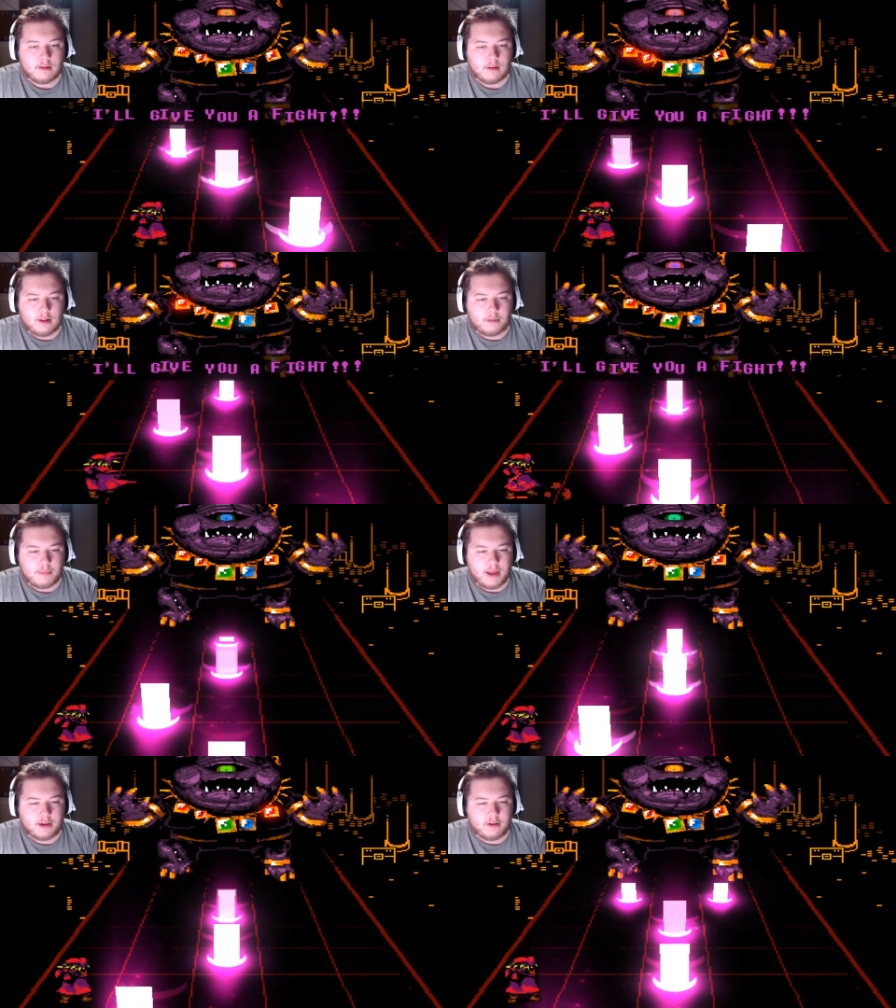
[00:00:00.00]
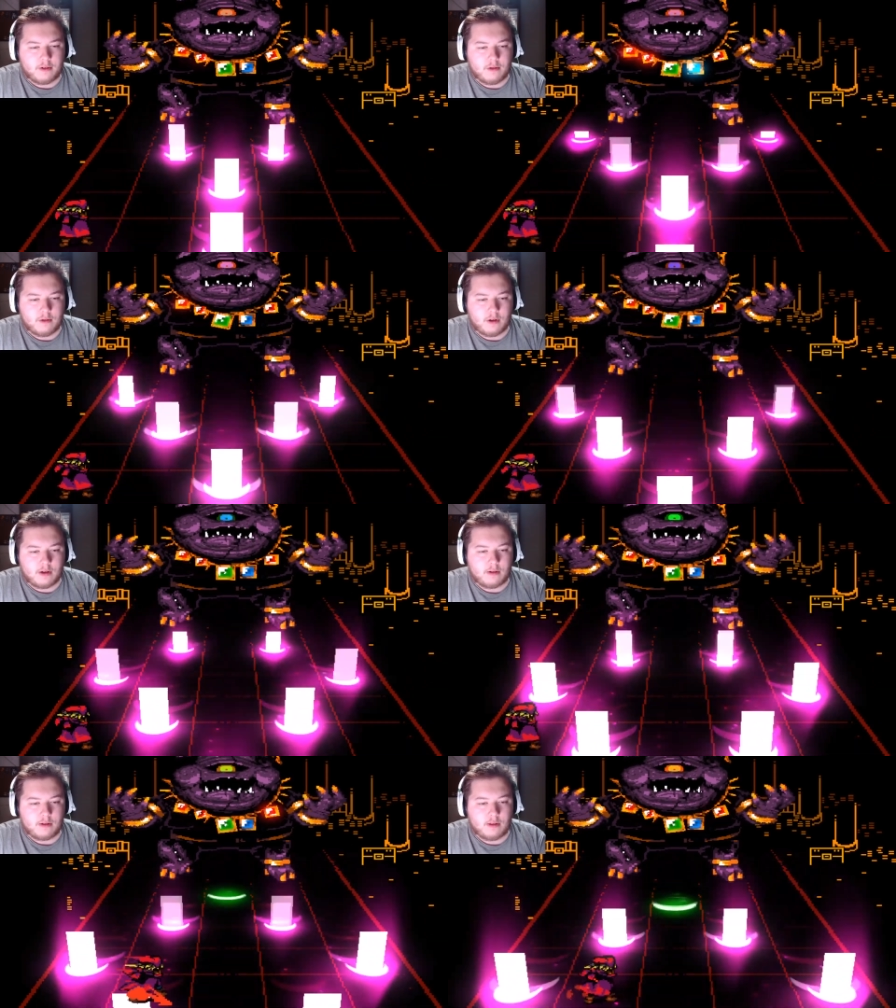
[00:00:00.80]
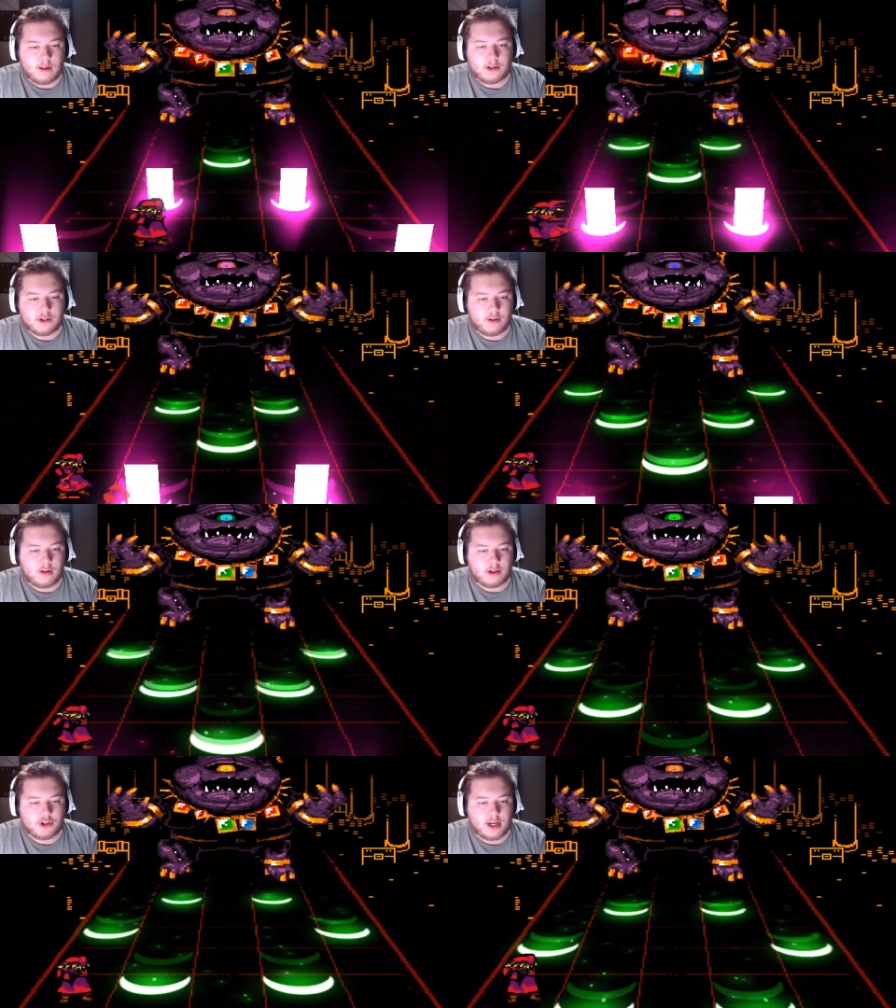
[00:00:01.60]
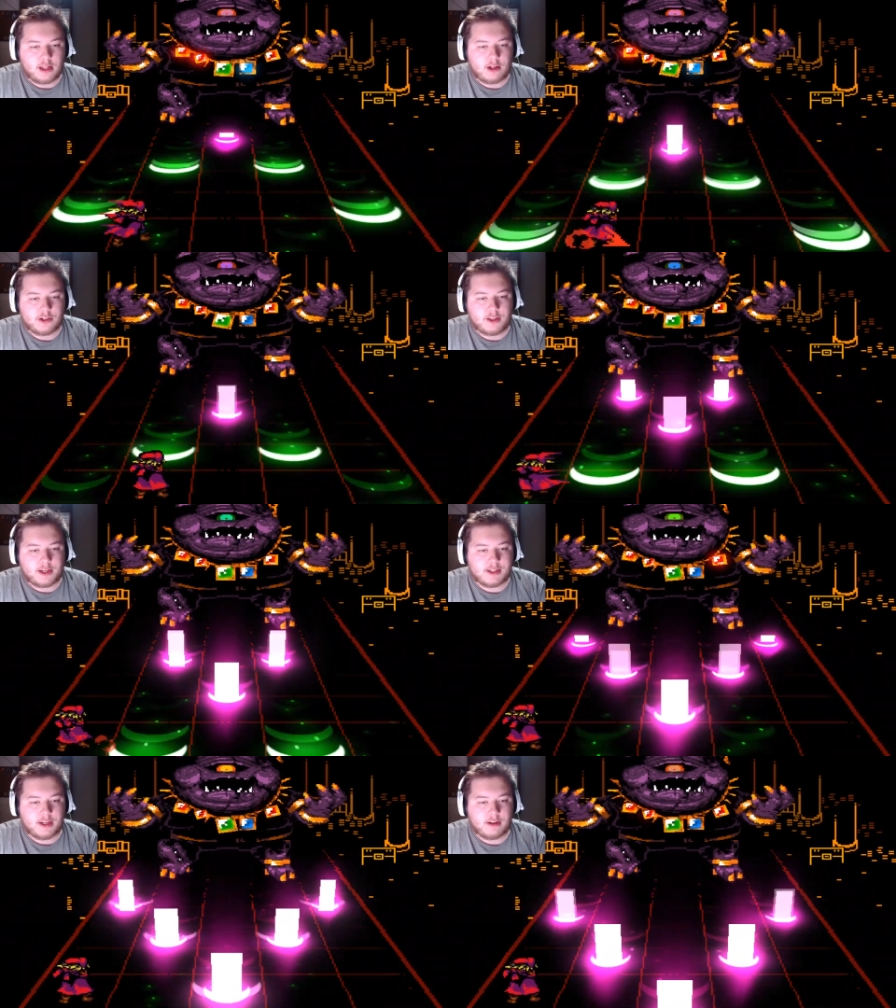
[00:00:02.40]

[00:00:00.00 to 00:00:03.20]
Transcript: I'll make you a, a challenge, I think he said.